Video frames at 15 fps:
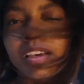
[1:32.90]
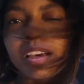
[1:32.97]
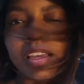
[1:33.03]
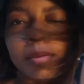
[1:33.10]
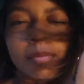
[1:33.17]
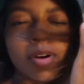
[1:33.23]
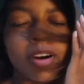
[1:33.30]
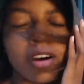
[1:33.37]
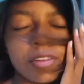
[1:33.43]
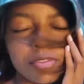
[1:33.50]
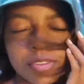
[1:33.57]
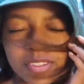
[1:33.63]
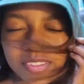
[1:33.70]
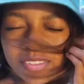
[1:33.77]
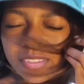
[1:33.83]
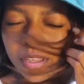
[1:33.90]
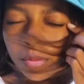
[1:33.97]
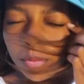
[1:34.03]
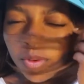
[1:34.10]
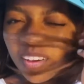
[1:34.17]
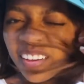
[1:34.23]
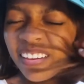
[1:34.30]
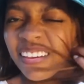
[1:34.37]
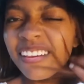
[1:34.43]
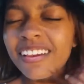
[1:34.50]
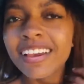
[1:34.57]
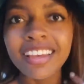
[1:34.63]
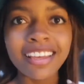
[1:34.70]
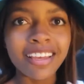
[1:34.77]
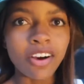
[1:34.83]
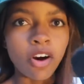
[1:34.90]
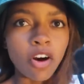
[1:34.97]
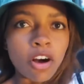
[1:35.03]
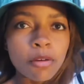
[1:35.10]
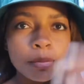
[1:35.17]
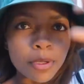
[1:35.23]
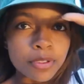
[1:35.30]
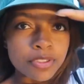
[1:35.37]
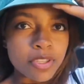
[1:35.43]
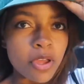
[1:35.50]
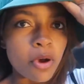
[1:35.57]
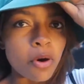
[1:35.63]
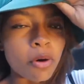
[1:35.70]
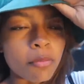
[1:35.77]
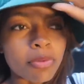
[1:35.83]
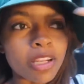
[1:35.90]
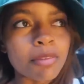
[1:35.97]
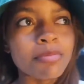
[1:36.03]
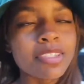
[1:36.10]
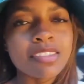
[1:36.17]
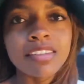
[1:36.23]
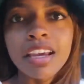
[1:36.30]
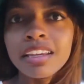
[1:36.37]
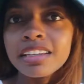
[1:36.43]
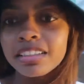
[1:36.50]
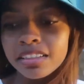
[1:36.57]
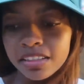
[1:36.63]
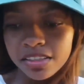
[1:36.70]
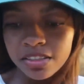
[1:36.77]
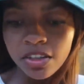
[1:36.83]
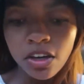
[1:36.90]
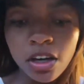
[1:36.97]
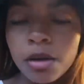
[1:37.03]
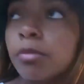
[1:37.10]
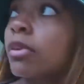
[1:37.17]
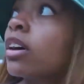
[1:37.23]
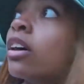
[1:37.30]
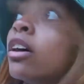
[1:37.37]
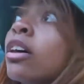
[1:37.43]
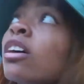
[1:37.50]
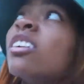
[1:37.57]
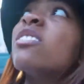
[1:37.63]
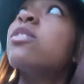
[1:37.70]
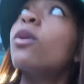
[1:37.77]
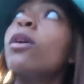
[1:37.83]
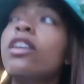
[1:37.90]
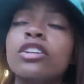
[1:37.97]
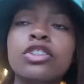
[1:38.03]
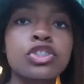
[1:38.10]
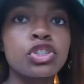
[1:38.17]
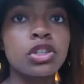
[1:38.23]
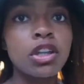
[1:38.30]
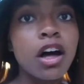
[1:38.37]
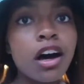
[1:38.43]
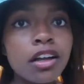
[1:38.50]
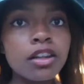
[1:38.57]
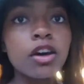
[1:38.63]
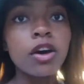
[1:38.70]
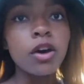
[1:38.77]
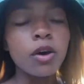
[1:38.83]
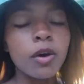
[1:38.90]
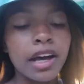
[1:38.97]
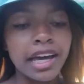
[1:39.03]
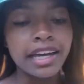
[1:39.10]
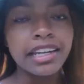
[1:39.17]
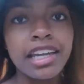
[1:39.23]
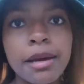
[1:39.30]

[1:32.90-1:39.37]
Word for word: I am off the subway, almost home, but I'm deciding to stop for a gelato at